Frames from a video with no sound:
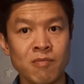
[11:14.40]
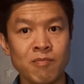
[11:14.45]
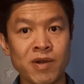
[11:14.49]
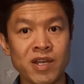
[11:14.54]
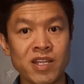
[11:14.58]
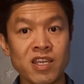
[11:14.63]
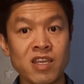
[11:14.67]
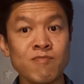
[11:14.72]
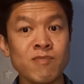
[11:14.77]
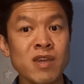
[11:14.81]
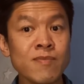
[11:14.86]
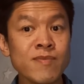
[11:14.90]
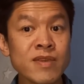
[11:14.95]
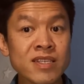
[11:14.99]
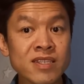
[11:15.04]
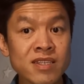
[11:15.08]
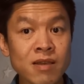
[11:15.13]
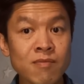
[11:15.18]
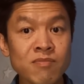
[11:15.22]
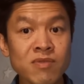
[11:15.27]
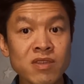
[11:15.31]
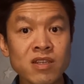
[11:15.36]
But it may be
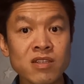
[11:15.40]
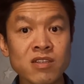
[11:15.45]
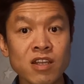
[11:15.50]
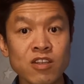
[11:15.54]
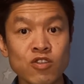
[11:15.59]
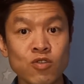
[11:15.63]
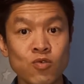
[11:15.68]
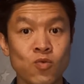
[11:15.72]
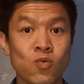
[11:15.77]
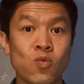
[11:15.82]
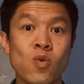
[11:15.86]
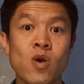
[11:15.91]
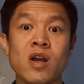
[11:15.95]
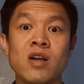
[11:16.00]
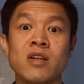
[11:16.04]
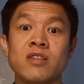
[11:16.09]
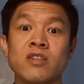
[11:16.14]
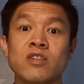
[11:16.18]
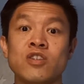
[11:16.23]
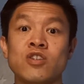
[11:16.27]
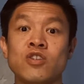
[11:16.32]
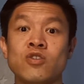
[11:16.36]
something that you
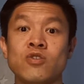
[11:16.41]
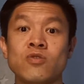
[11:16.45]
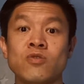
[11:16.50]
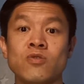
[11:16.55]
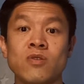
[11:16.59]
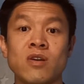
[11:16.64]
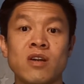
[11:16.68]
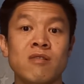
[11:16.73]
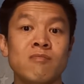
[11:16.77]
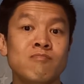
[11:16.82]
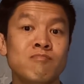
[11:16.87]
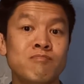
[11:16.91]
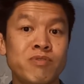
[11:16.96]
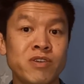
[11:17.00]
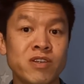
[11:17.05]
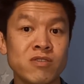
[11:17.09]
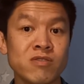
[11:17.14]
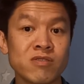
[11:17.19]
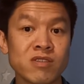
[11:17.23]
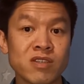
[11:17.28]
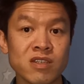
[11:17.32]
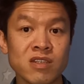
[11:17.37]
want to
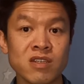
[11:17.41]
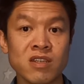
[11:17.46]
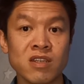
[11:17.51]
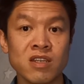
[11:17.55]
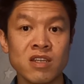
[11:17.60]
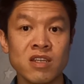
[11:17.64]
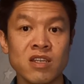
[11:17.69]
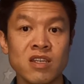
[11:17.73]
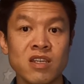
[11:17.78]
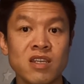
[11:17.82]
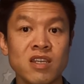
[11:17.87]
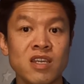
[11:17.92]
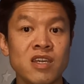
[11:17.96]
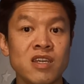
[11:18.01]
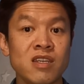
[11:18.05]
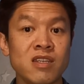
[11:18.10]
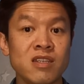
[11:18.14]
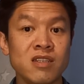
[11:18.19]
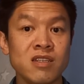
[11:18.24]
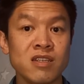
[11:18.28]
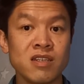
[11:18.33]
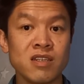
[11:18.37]
build
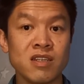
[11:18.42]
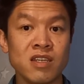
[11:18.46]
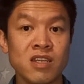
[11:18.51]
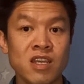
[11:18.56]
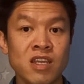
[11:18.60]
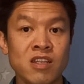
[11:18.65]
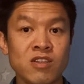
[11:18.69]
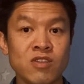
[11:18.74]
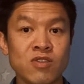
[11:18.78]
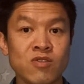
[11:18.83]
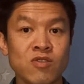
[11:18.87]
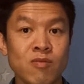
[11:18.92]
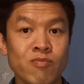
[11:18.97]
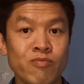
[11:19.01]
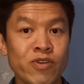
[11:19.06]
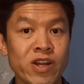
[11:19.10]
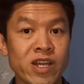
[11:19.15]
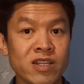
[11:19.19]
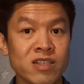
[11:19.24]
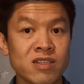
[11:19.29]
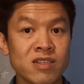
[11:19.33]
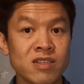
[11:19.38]
into your
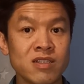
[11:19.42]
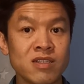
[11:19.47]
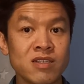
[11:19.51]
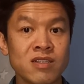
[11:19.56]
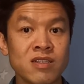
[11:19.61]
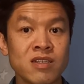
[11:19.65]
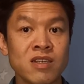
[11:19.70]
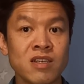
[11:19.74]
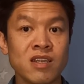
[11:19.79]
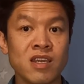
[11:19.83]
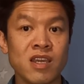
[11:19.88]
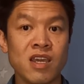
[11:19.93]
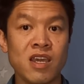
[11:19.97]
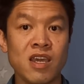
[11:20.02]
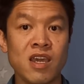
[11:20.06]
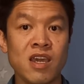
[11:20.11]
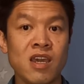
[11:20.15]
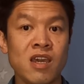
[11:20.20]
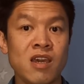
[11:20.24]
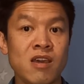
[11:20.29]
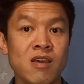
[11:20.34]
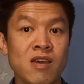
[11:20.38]
practice
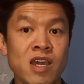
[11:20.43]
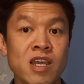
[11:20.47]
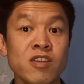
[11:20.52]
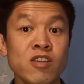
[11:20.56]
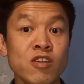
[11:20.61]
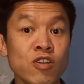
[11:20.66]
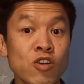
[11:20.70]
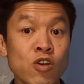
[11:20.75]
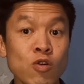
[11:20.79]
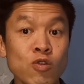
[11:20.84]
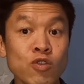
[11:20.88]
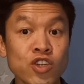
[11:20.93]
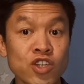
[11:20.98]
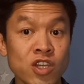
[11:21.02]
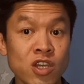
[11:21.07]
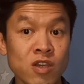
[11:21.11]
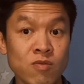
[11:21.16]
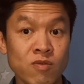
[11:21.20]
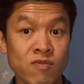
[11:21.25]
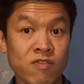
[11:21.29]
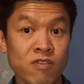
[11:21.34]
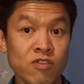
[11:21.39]
and
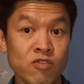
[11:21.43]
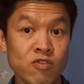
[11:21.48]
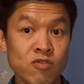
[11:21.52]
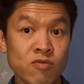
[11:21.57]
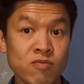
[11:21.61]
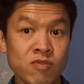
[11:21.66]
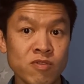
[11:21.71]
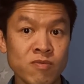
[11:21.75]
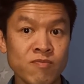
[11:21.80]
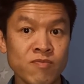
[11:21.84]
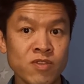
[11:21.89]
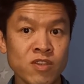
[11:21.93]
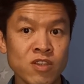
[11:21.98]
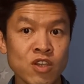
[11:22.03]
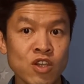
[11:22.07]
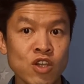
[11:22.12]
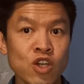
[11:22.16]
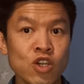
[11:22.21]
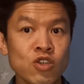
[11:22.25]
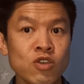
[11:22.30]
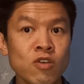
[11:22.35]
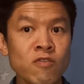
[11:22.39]
negotiate with your group.
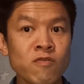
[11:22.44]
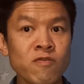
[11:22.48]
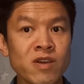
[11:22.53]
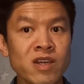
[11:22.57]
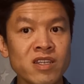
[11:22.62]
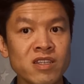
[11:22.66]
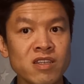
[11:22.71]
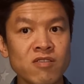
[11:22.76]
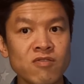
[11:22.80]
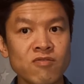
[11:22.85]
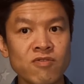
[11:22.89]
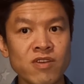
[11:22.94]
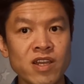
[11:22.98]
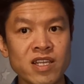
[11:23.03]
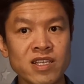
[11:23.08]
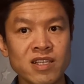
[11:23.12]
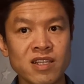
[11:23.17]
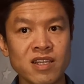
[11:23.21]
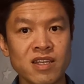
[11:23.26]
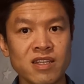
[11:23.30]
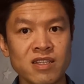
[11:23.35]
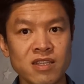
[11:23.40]
You'll find that
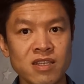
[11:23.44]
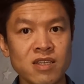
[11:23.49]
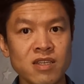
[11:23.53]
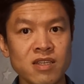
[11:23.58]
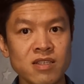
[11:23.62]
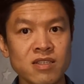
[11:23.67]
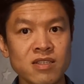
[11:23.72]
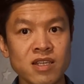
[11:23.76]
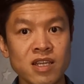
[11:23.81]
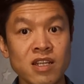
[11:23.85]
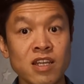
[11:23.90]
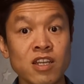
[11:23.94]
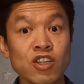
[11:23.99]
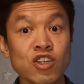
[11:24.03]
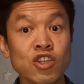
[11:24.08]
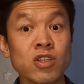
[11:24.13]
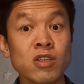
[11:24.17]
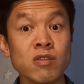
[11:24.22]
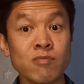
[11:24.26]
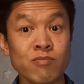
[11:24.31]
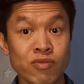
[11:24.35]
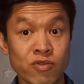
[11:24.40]
rests like these can
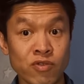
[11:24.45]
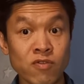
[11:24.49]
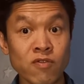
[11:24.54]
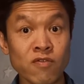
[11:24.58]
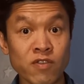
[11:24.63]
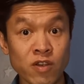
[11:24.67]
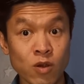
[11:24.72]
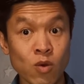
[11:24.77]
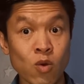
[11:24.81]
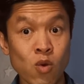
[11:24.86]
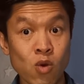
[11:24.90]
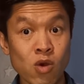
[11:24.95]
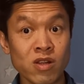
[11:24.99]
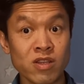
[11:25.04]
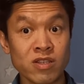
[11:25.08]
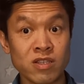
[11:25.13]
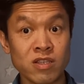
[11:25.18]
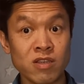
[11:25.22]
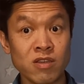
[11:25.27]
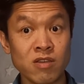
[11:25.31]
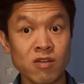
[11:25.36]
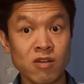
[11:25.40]
actually improve the
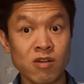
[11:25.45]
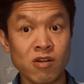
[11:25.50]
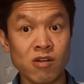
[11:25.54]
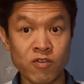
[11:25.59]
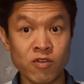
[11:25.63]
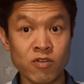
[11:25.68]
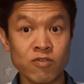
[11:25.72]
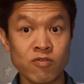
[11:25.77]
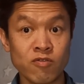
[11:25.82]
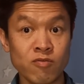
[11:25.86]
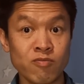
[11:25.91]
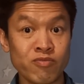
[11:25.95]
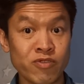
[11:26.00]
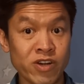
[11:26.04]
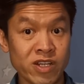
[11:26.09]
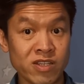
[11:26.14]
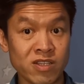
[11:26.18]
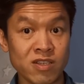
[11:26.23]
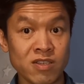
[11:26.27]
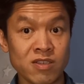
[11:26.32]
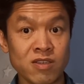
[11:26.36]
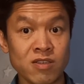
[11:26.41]
quality of your group
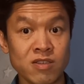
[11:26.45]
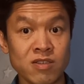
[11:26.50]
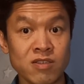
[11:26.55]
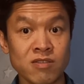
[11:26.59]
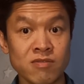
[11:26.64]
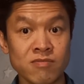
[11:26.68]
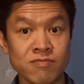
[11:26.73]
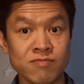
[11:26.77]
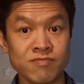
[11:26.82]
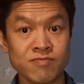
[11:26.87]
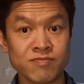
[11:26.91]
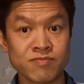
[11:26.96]
practices.